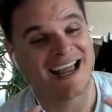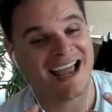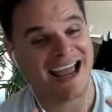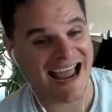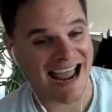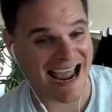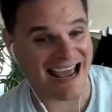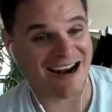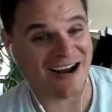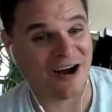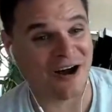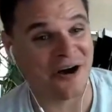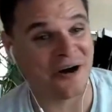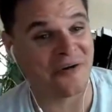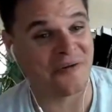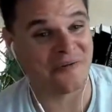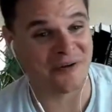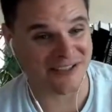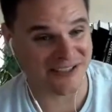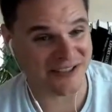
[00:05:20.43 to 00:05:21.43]
at
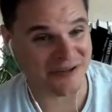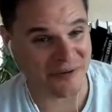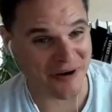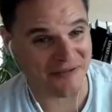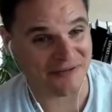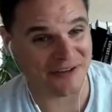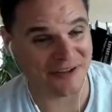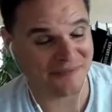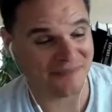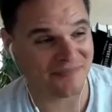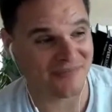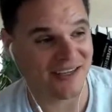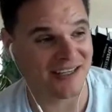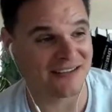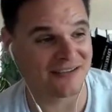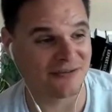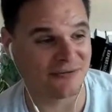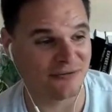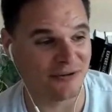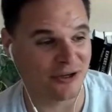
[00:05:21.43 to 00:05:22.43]
all whatsoever.
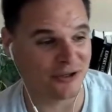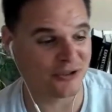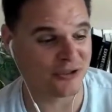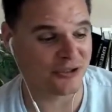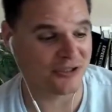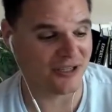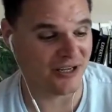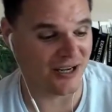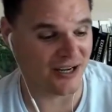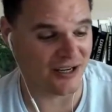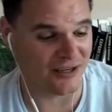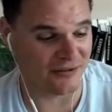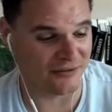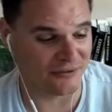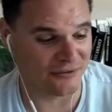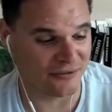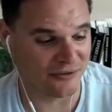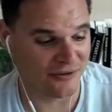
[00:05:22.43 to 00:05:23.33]
It's a function of,